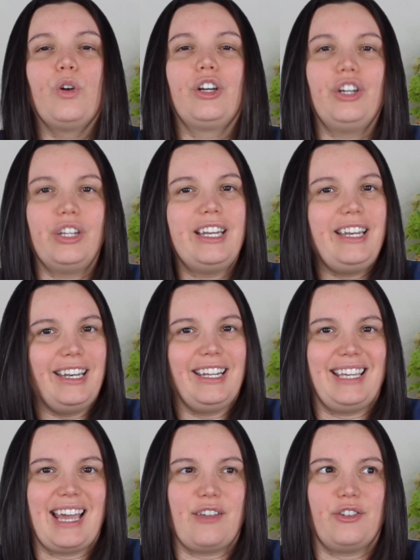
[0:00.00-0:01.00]
we're going to need to
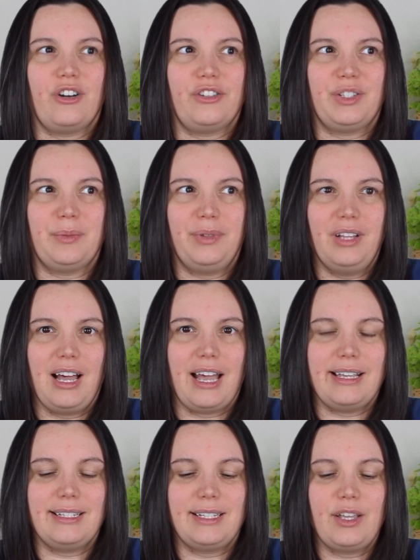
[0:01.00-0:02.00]
gather our
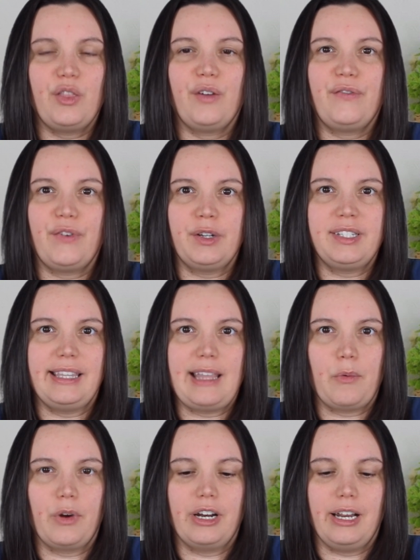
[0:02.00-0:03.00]
supplies. The first thing
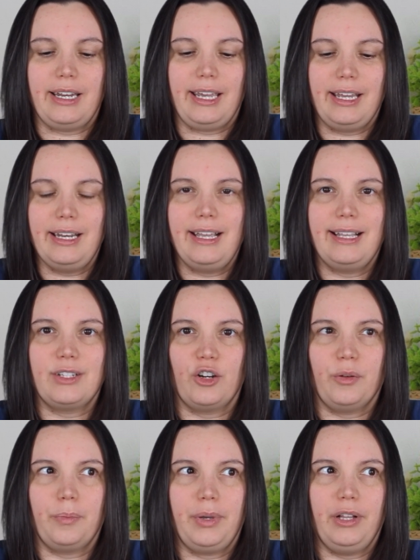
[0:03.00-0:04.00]
that we're going to need is
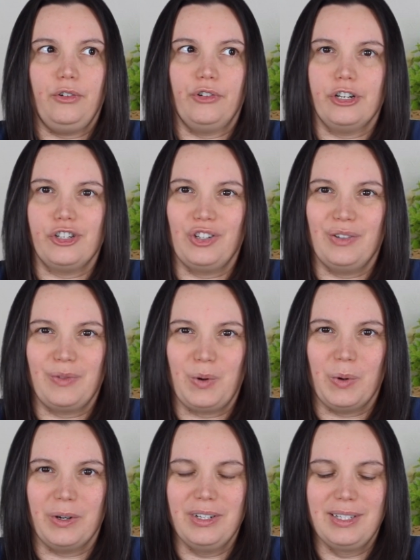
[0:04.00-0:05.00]
our pill crusher, of
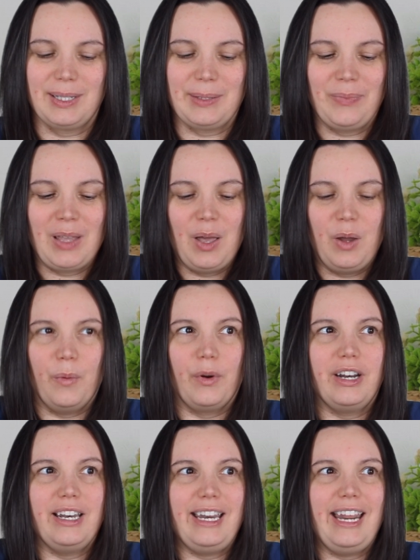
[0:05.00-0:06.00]
course. We're
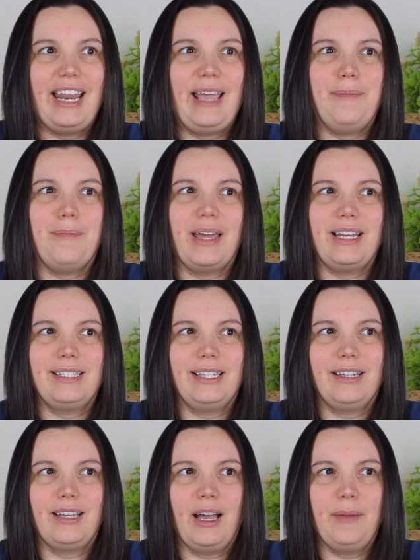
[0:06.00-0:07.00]
going to need a
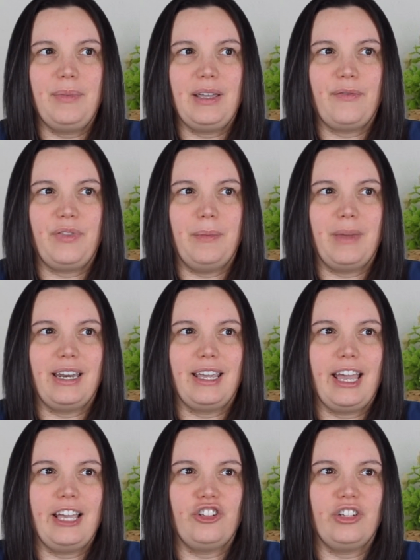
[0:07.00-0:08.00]
medicine cup if the
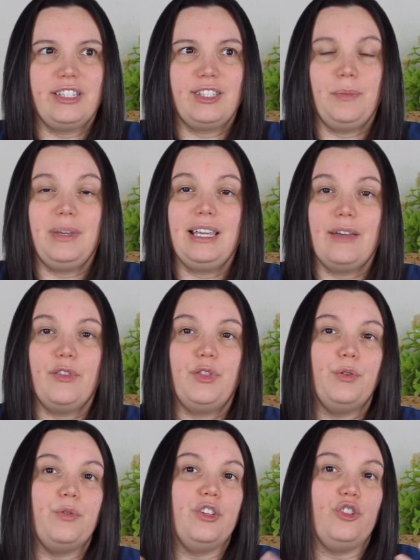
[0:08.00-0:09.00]
medication is to be given
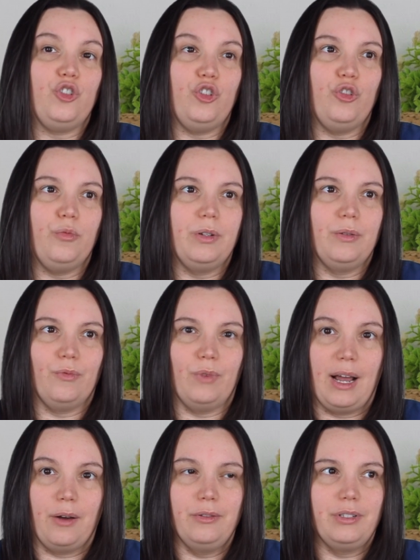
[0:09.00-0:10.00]
through the tubed
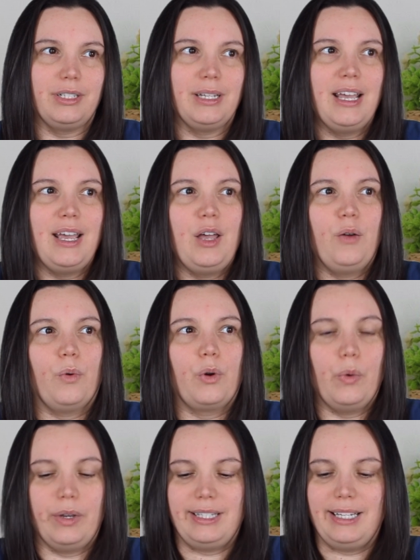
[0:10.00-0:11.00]
route.
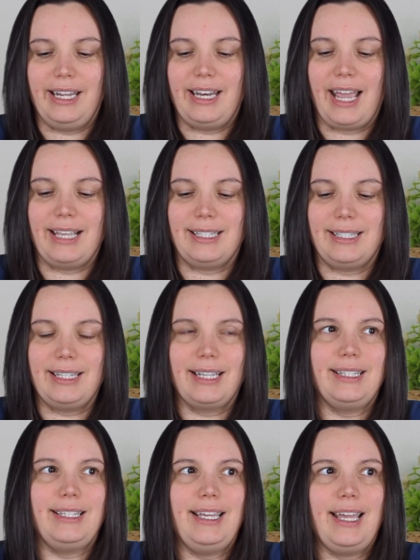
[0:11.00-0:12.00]
We're going to need a
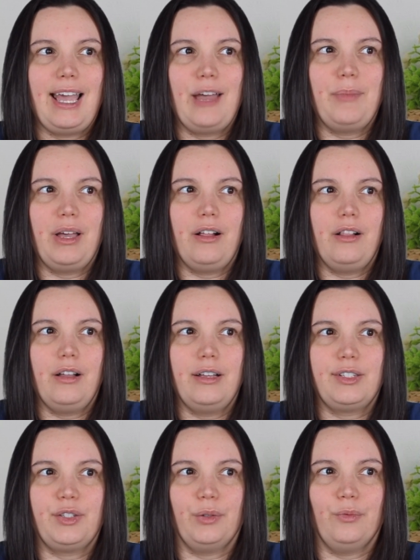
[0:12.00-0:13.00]
60
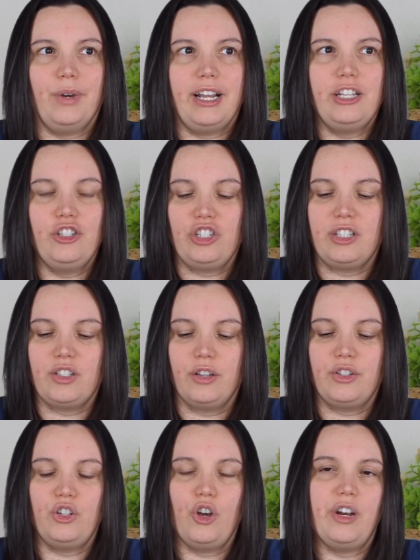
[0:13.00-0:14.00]
ml syringe. It's
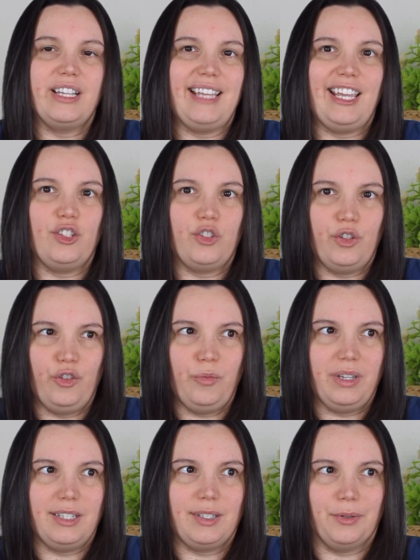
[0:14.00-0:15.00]
also known as a
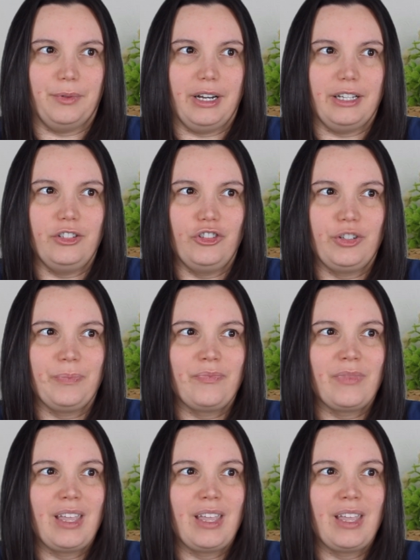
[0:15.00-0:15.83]
Toomey syringe.